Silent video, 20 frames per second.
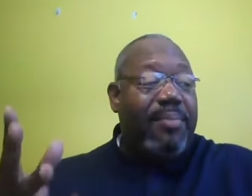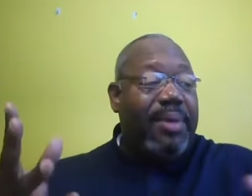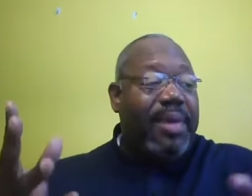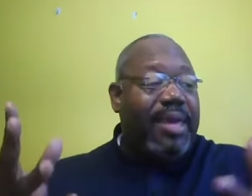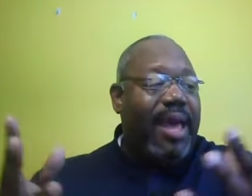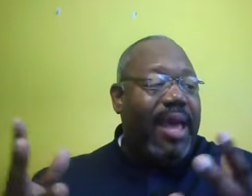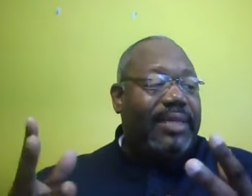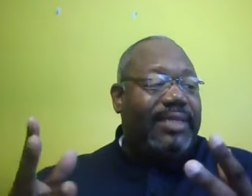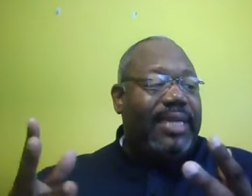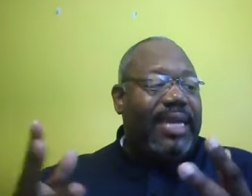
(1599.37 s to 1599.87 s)

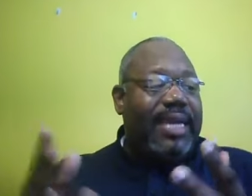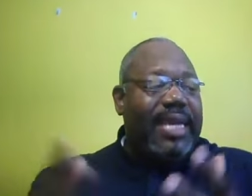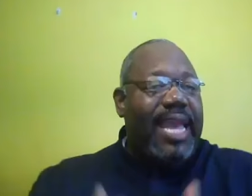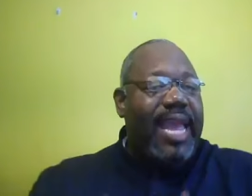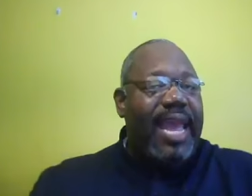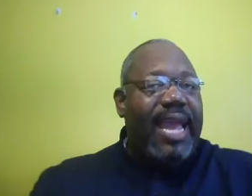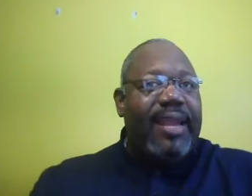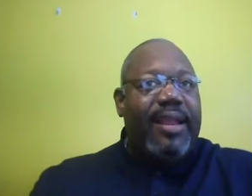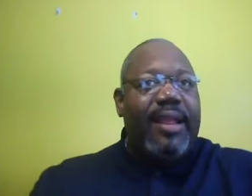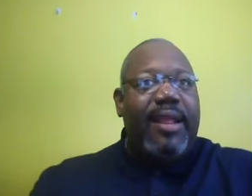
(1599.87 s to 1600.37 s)
Because
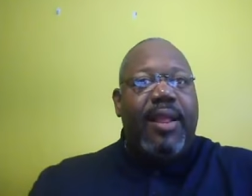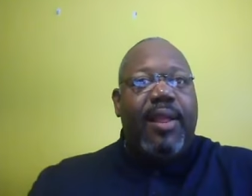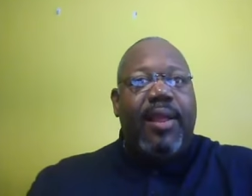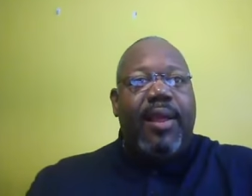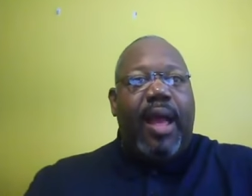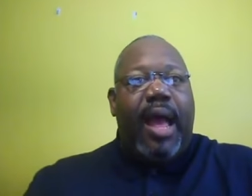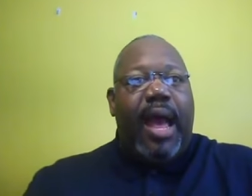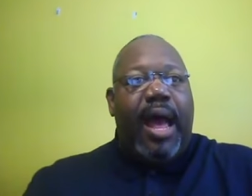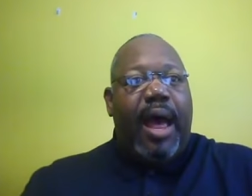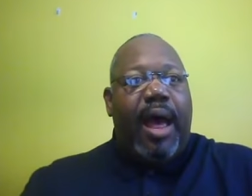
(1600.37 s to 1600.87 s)
again,
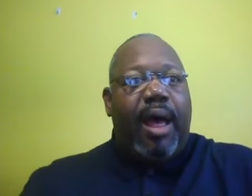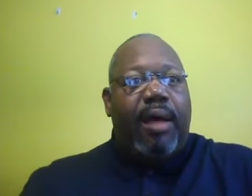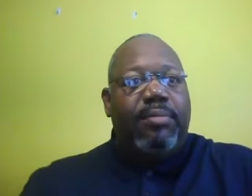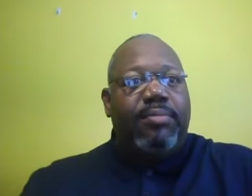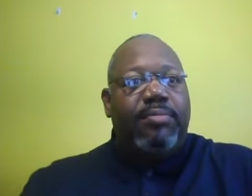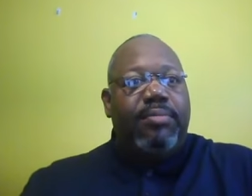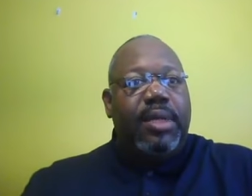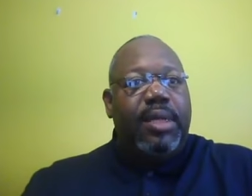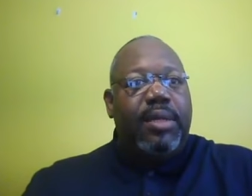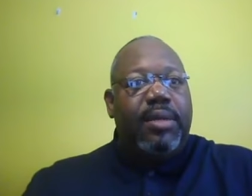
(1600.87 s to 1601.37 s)

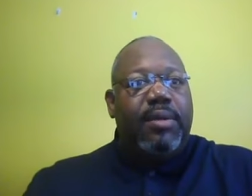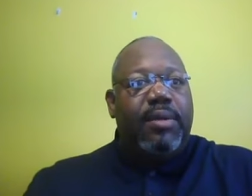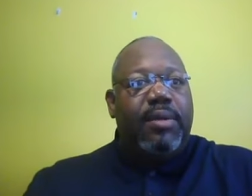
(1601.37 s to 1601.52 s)
um